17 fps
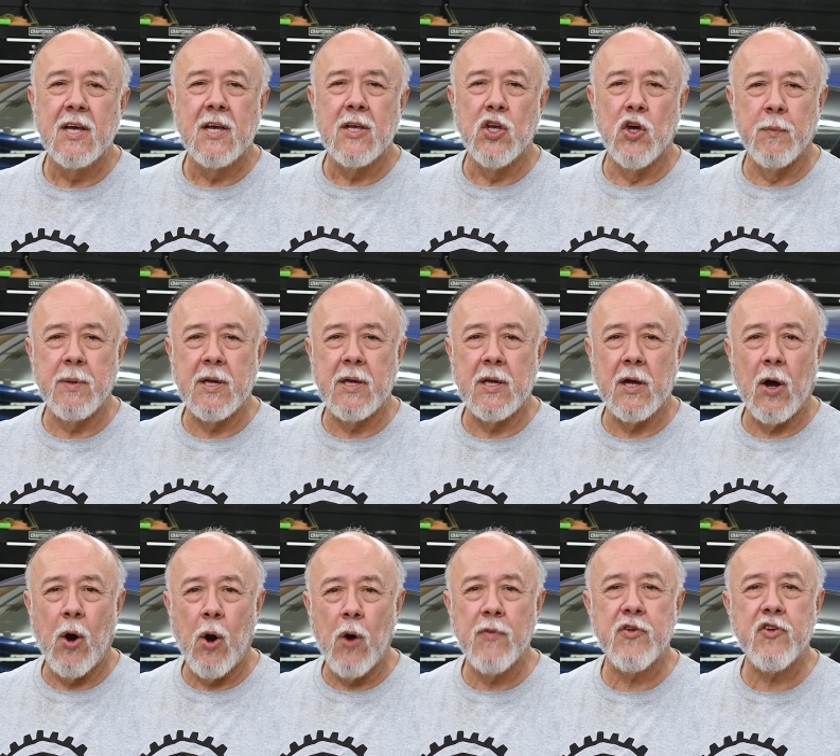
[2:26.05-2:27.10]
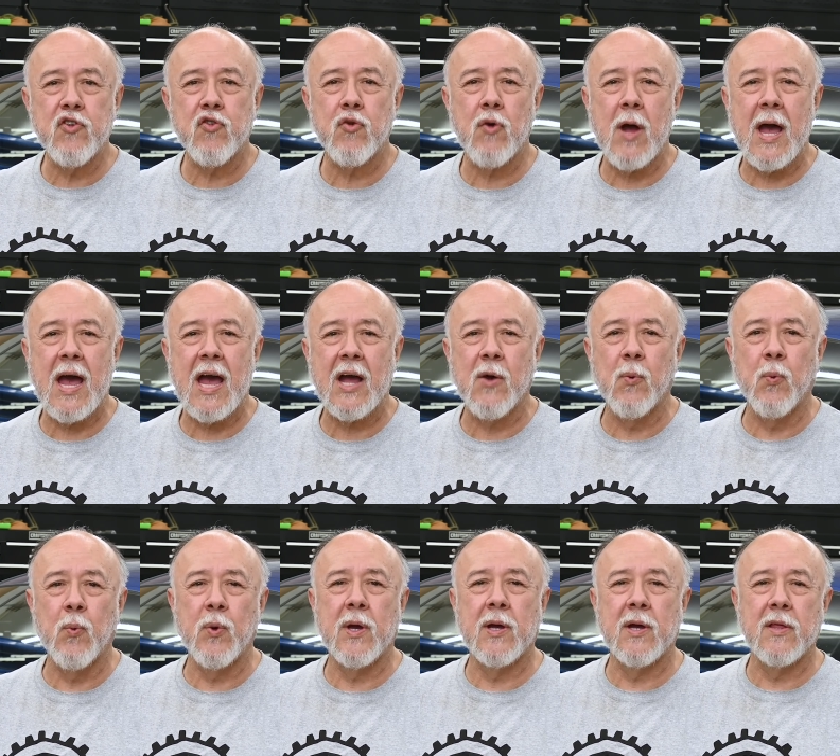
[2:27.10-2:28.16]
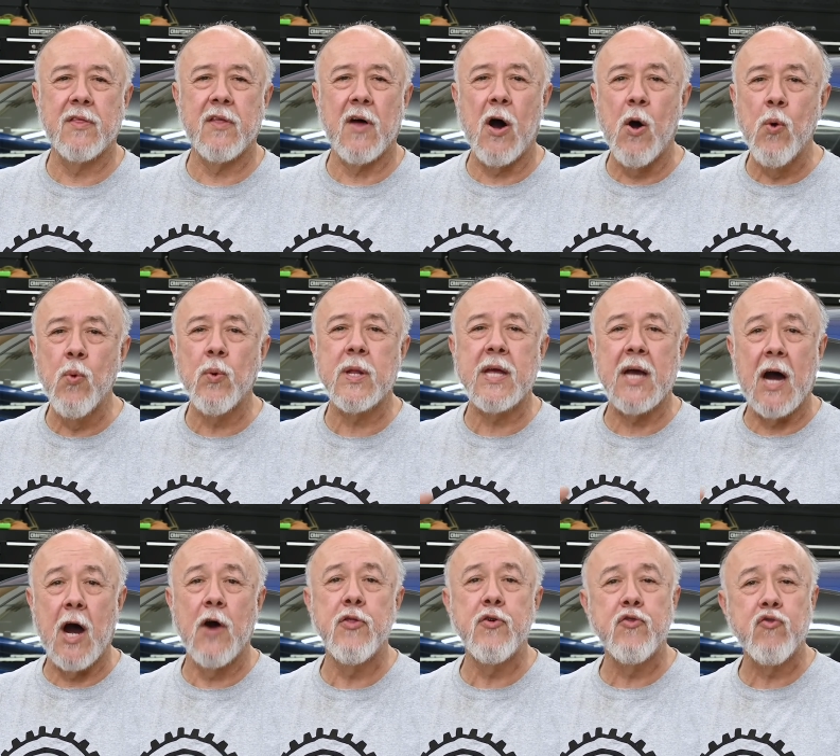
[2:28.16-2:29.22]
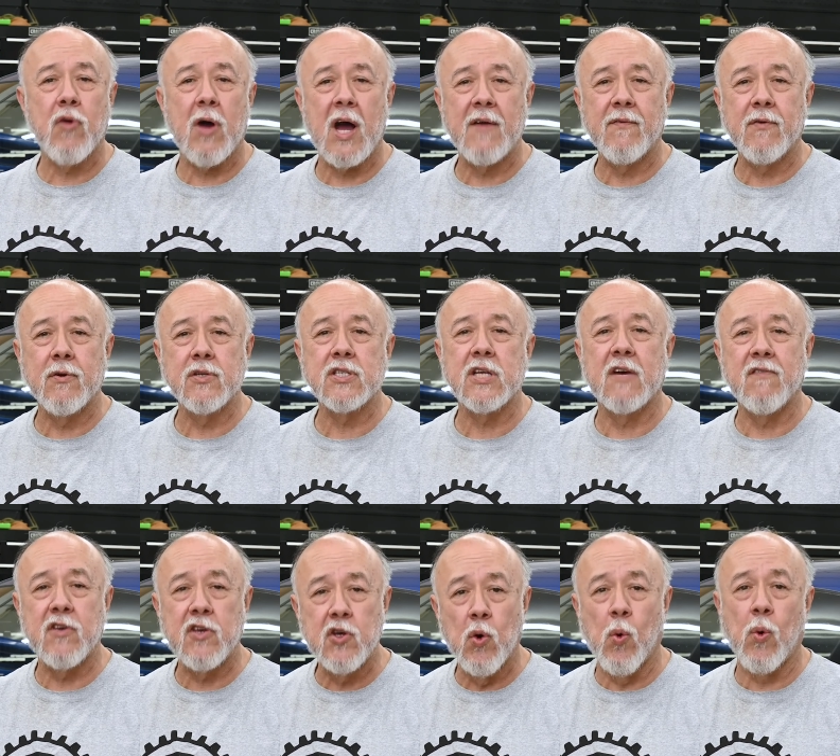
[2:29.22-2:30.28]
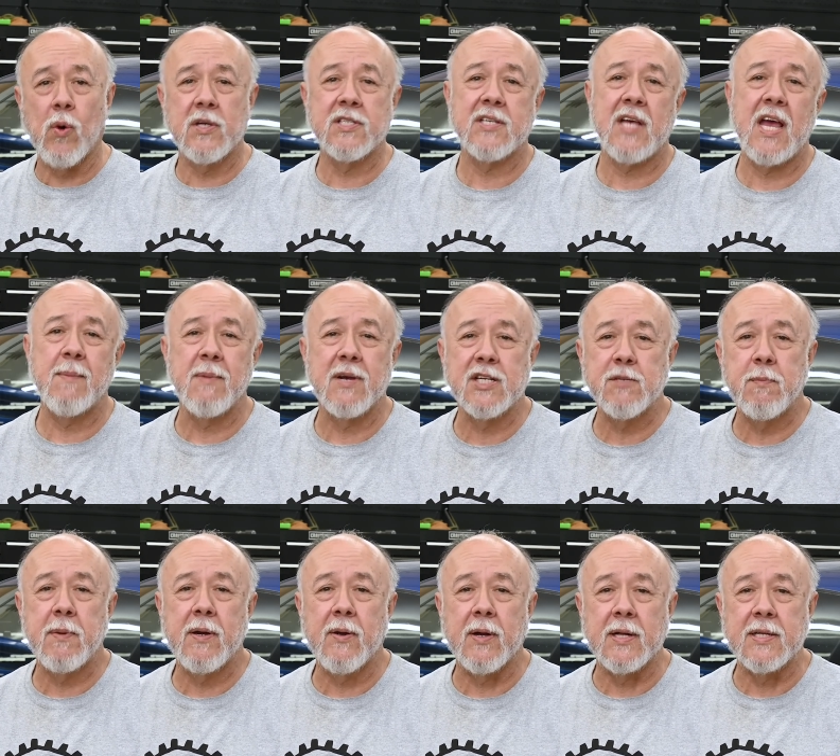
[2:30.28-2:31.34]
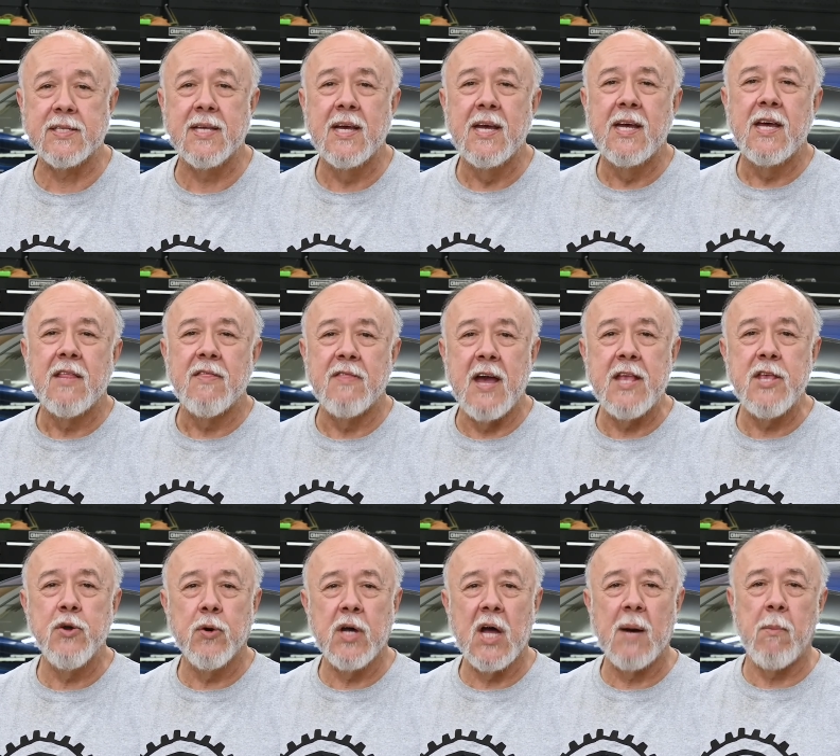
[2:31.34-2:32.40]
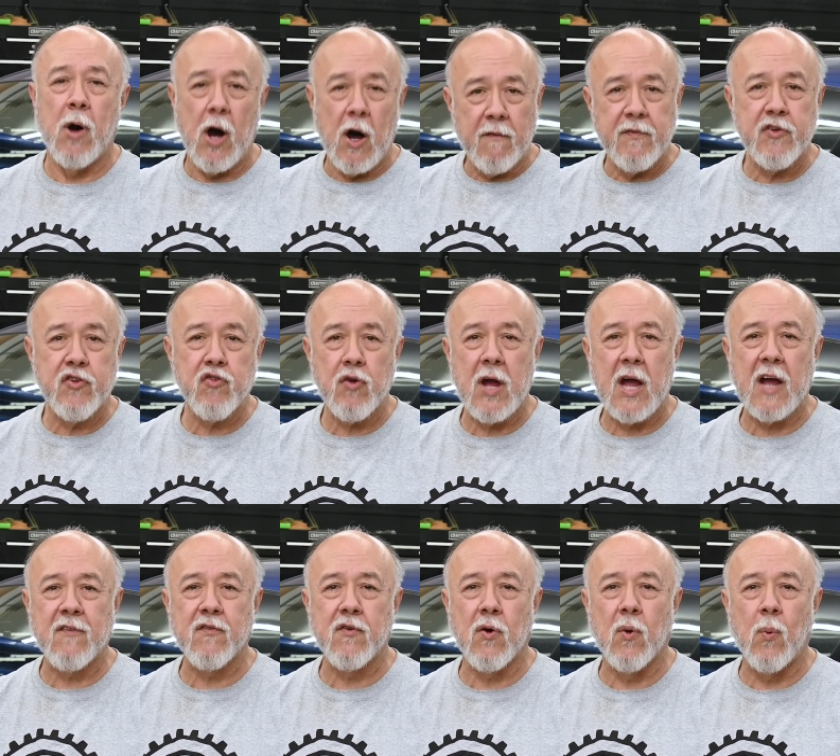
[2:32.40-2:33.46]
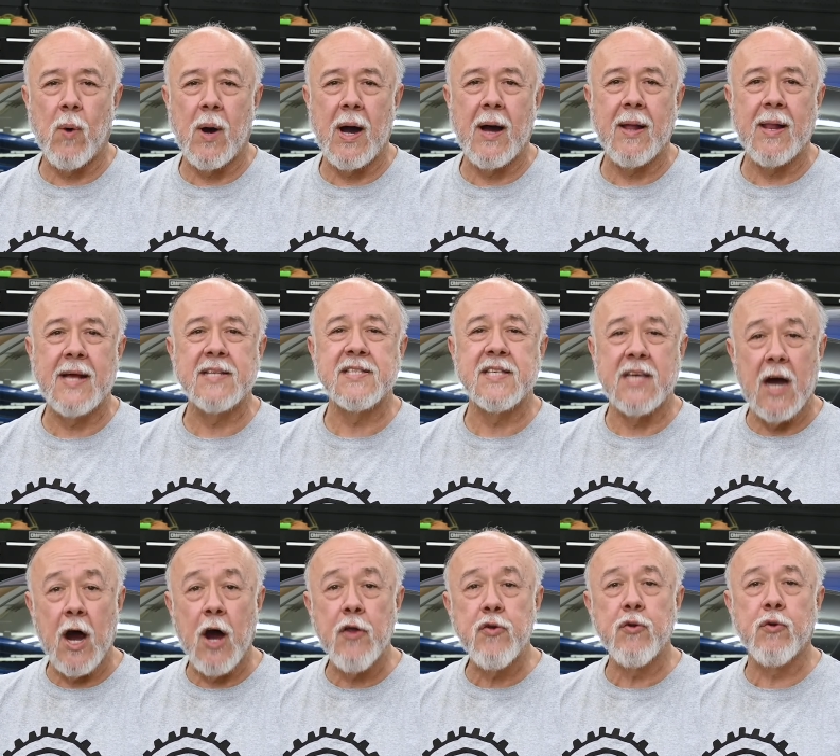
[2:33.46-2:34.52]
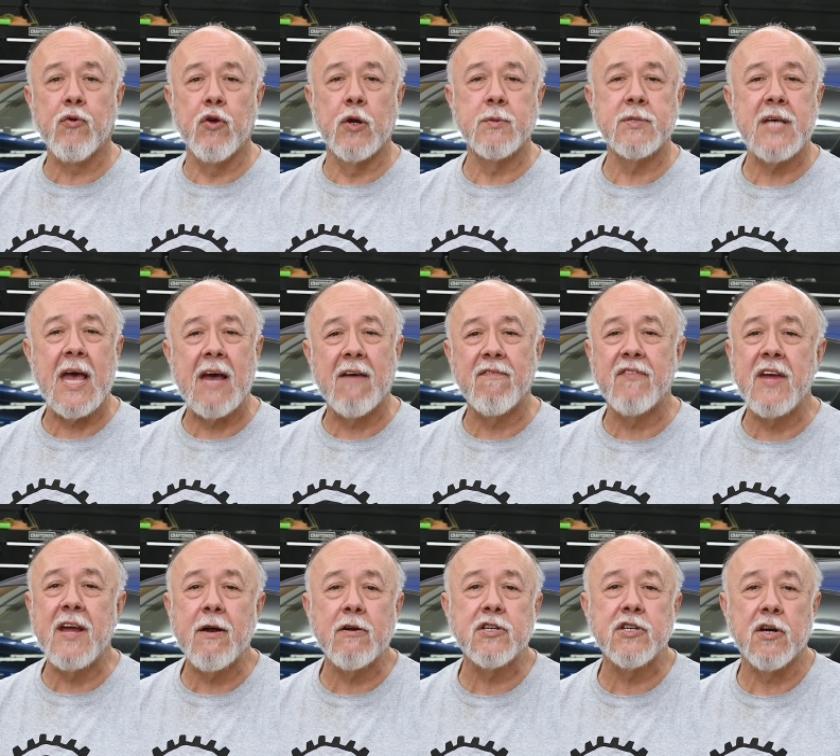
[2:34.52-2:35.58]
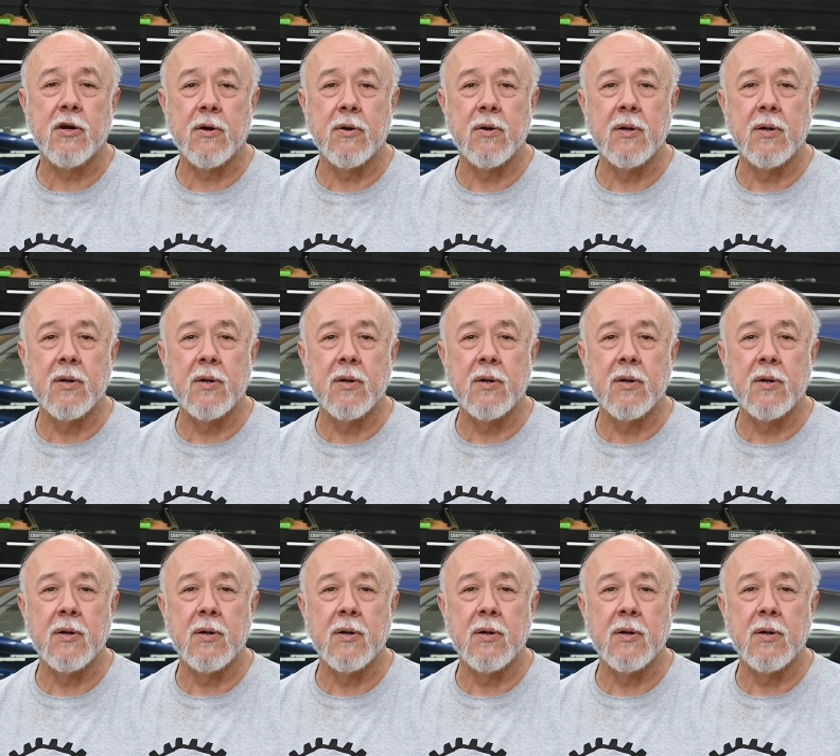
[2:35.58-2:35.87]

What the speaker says: You'll be on the track with only other drivers of your same experience. Then you'll come off the track for a while as the other groups have their turn.